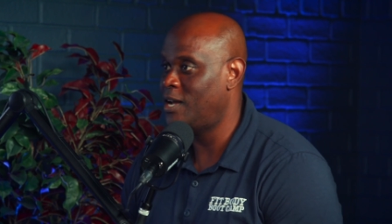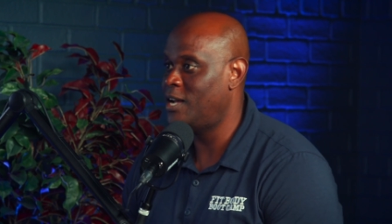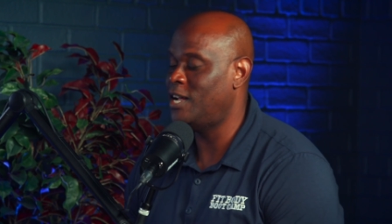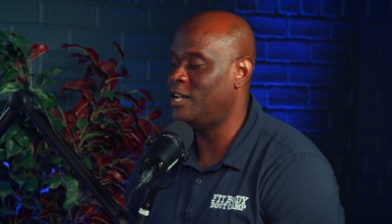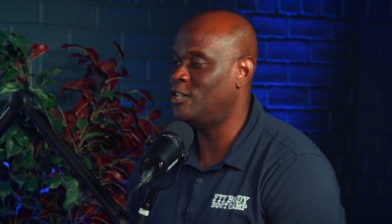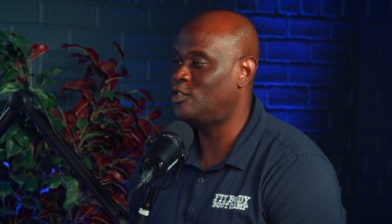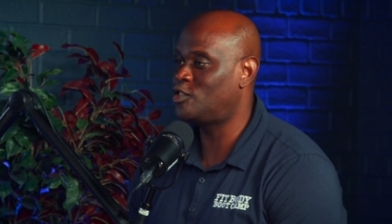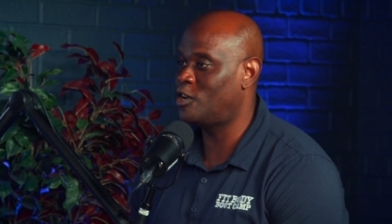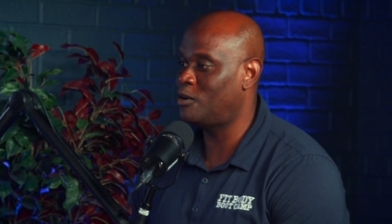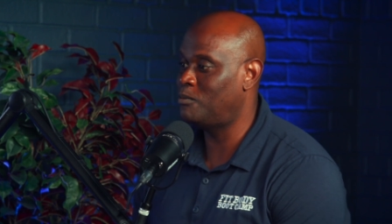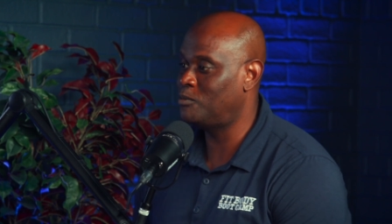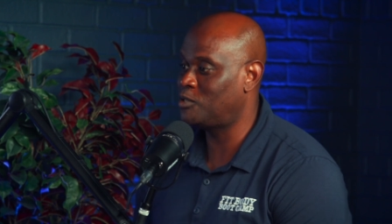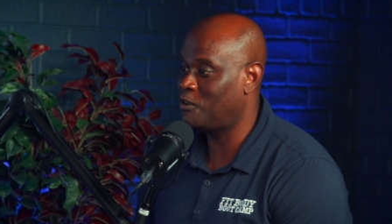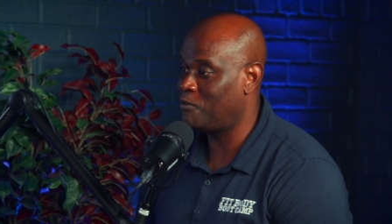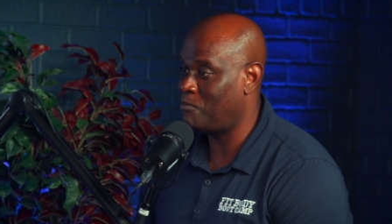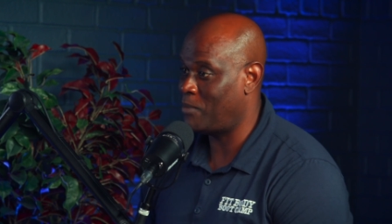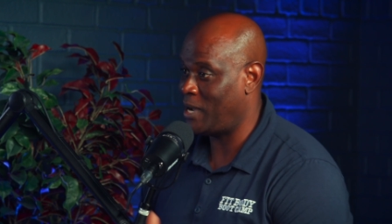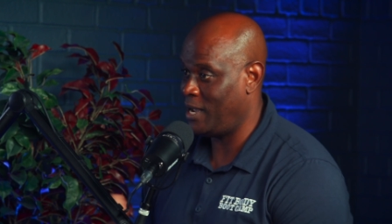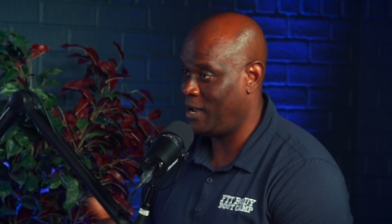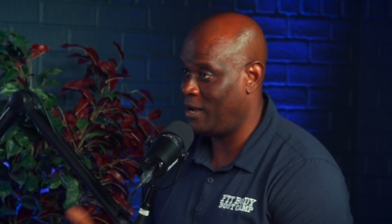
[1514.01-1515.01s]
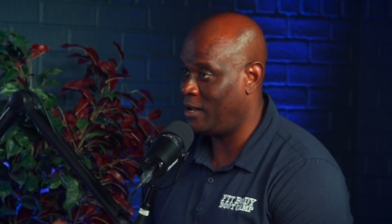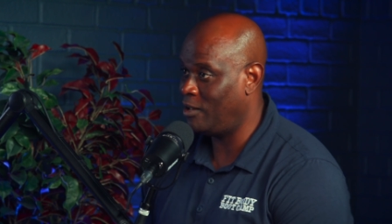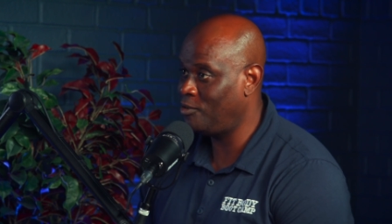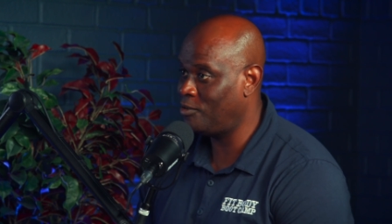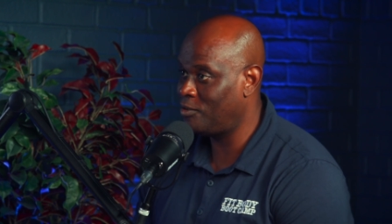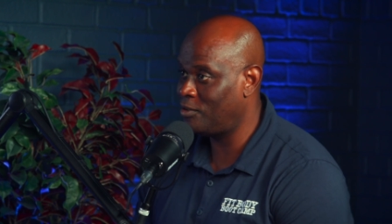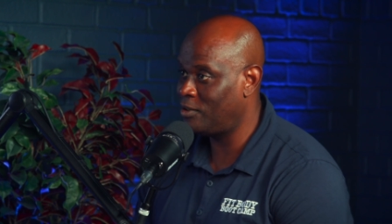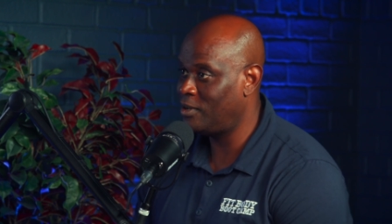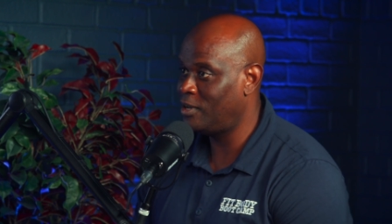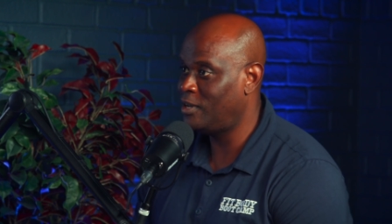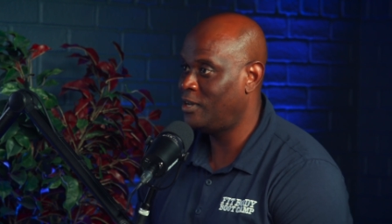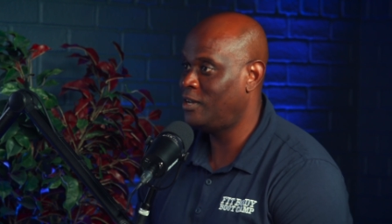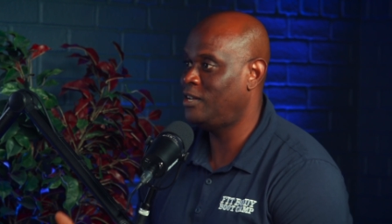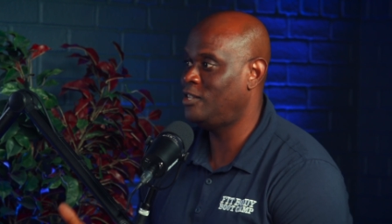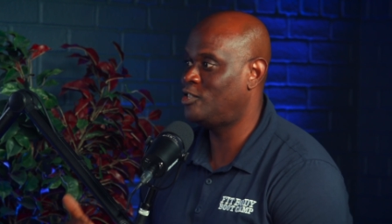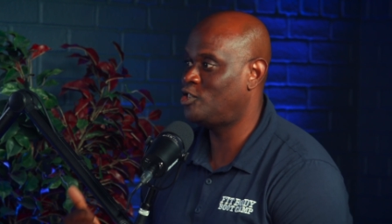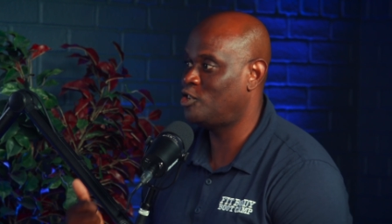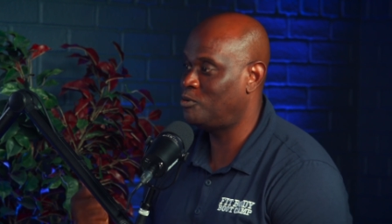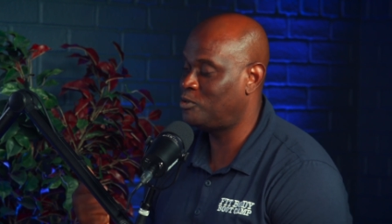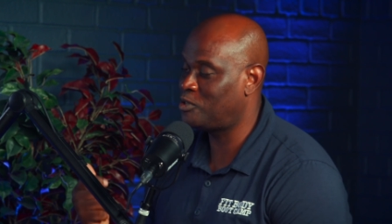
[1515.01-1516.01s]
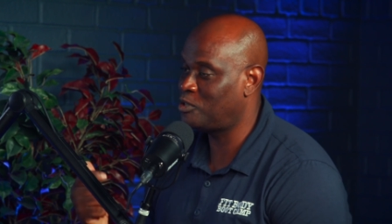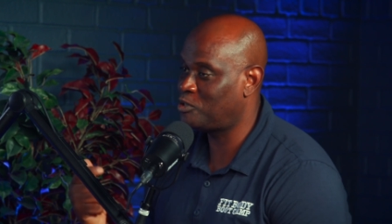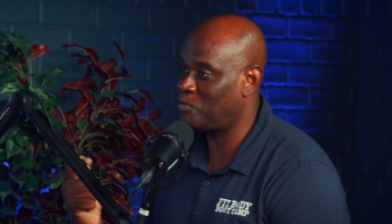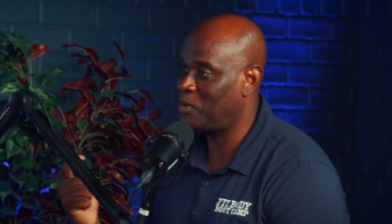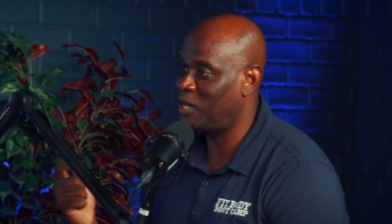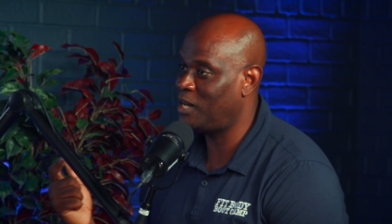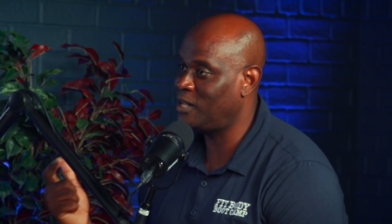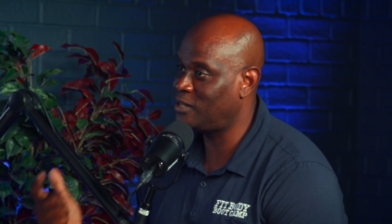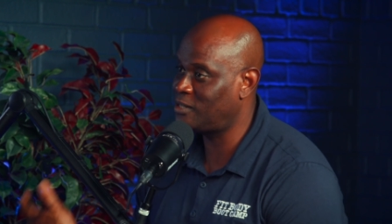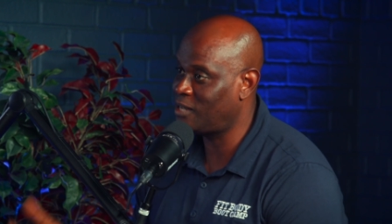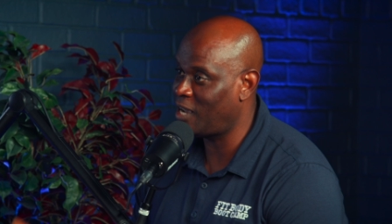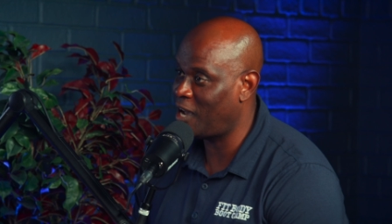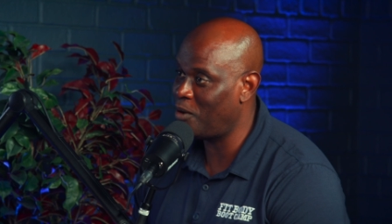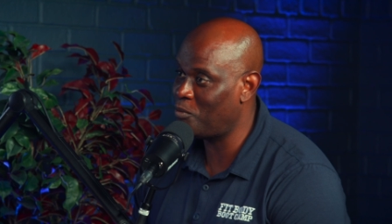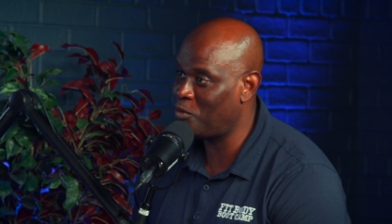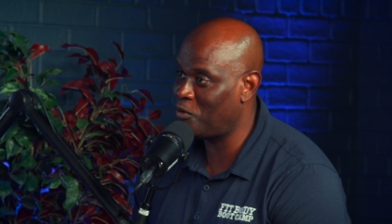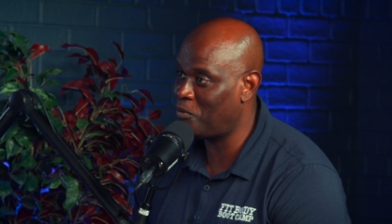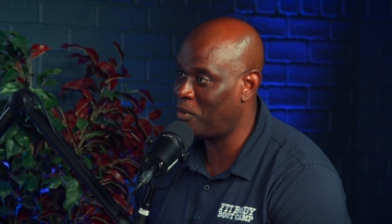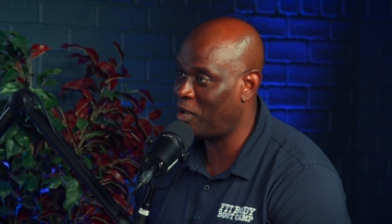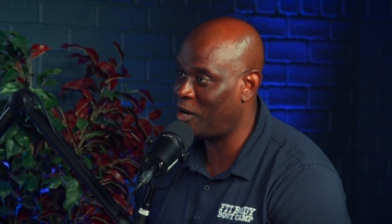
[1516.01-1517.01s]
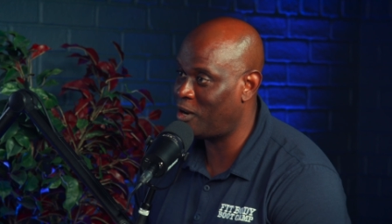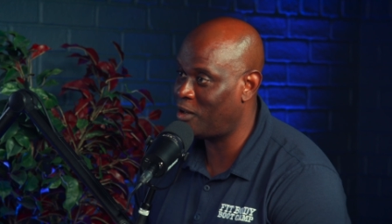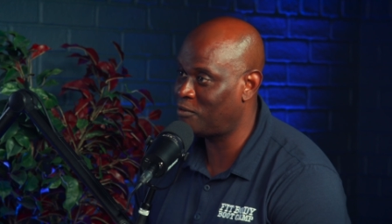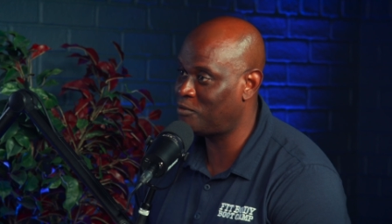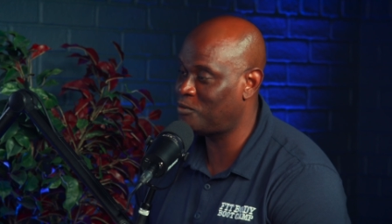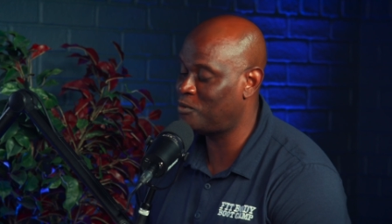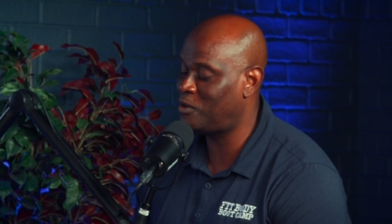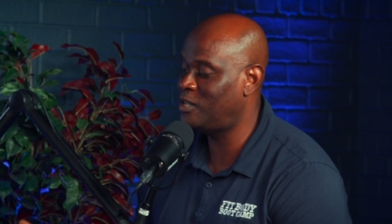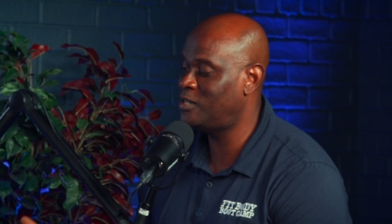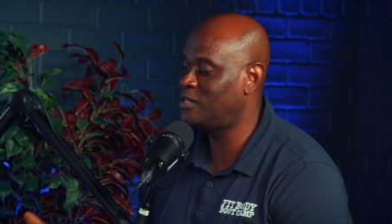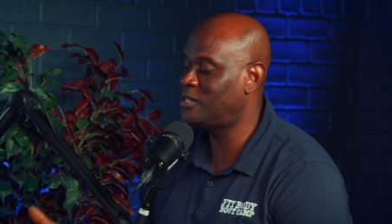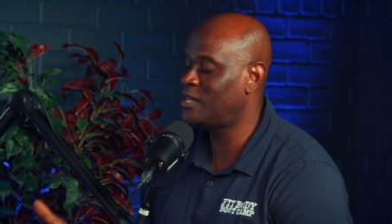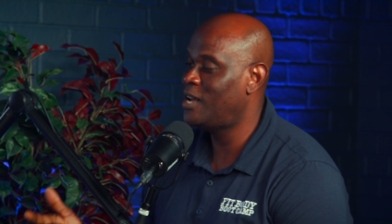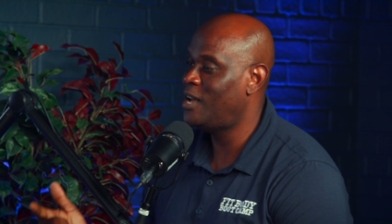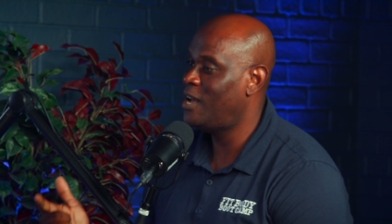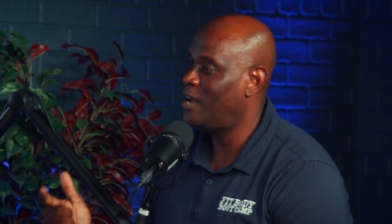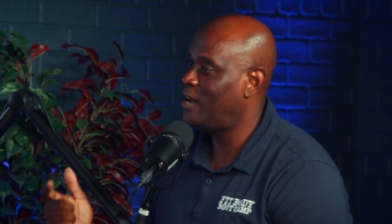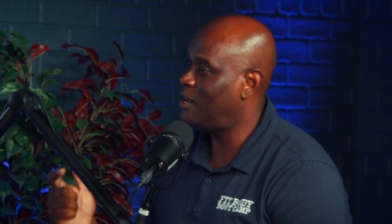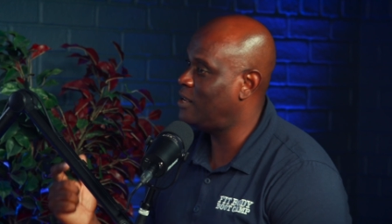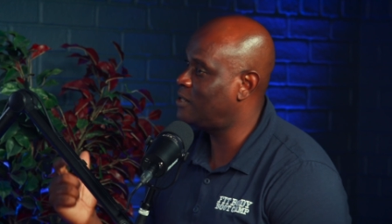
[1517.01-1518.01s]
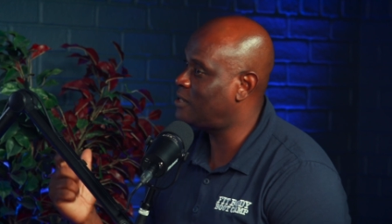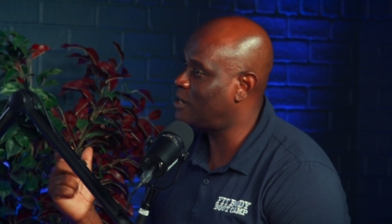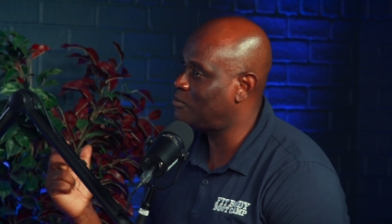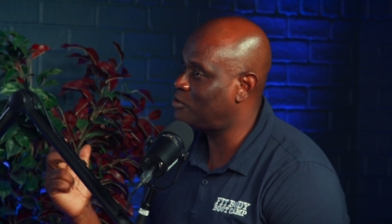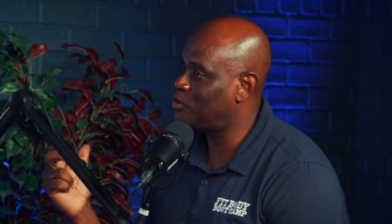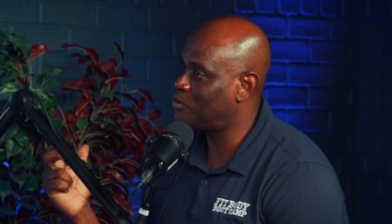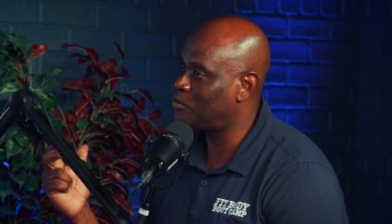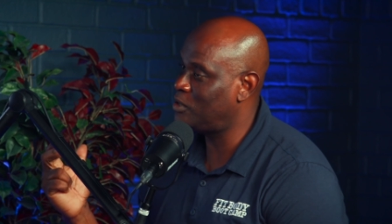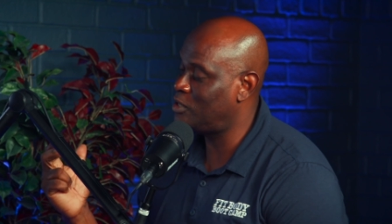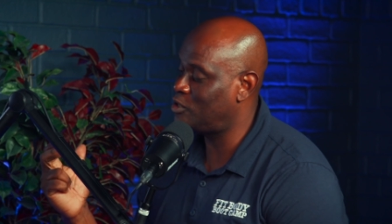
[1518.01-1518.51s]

in terms of my health in terms of spending time with my loved ones and in terms of,